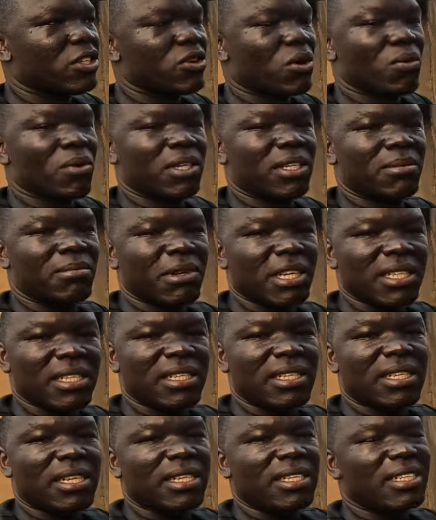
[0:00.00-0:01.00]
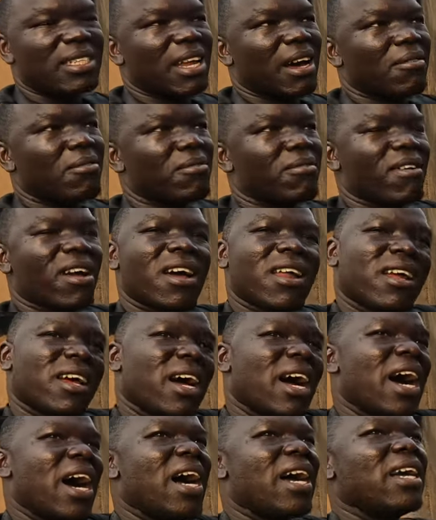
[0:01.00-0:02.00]
So which means things are very
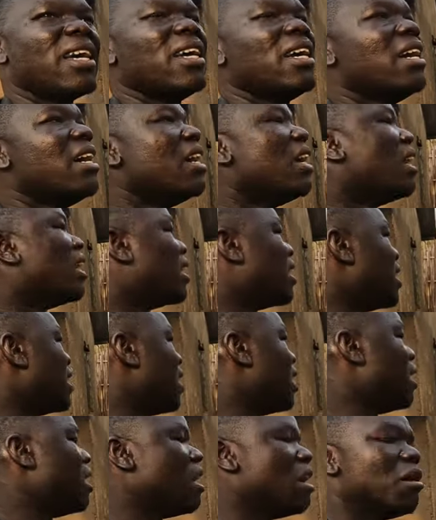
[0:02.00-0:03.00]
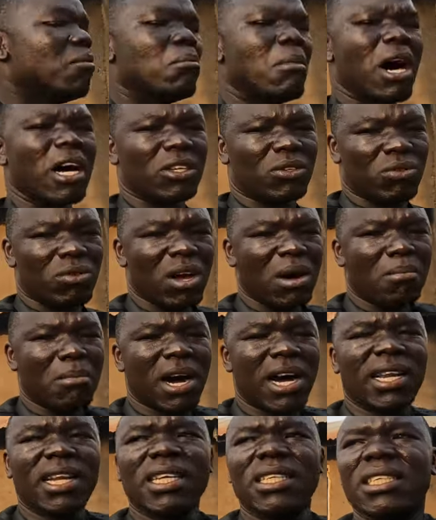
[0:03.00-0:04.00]
high here. But we are
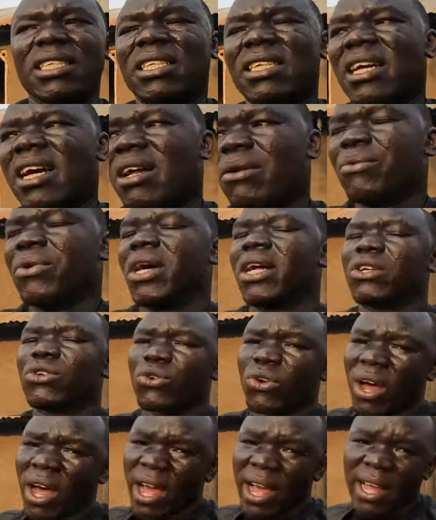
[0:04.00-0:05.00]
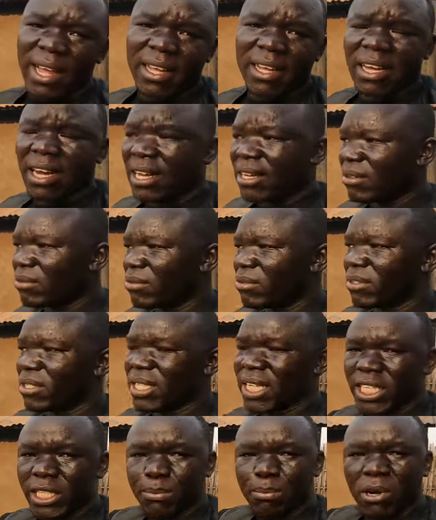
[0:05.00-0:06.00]
managing and we are trying, and we
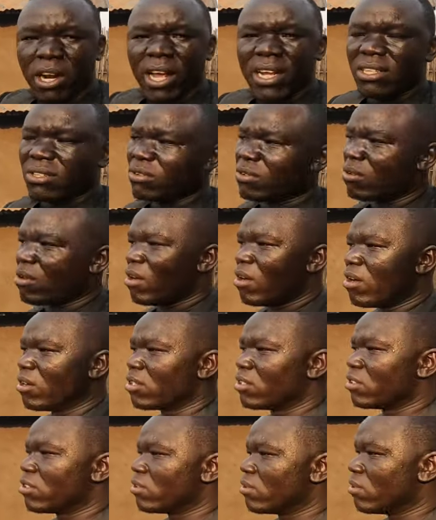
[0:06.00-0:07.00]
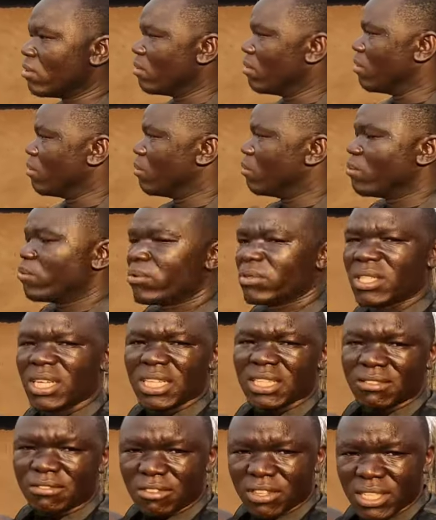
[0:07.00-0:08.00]
just pray to God. So we'll
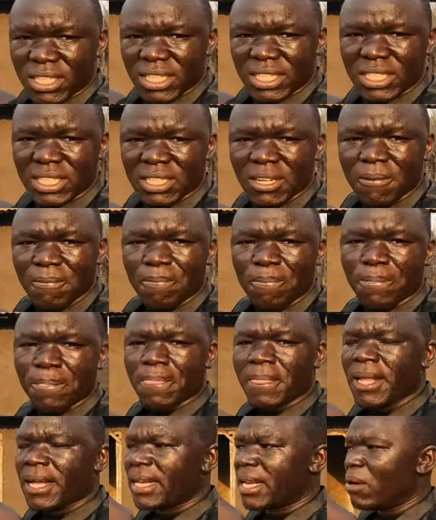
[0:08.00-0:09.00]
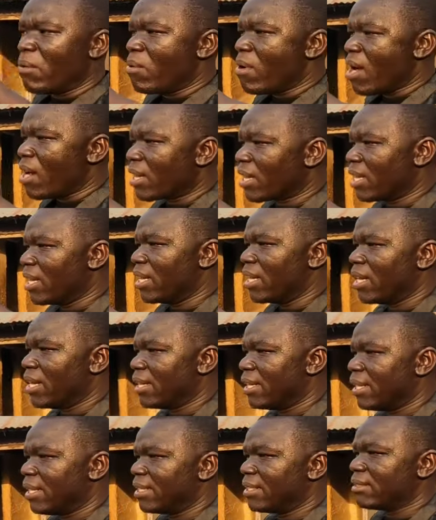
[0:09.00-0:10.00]
just finish the work here
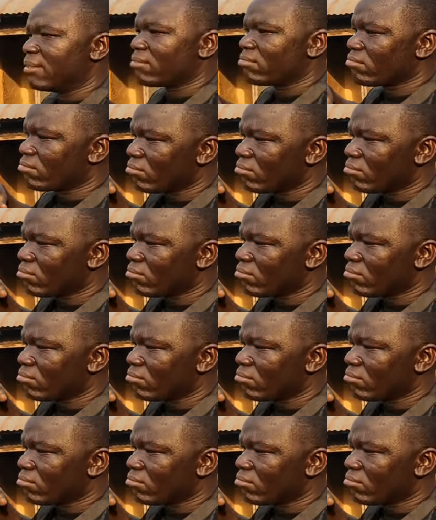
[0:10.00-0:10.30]
and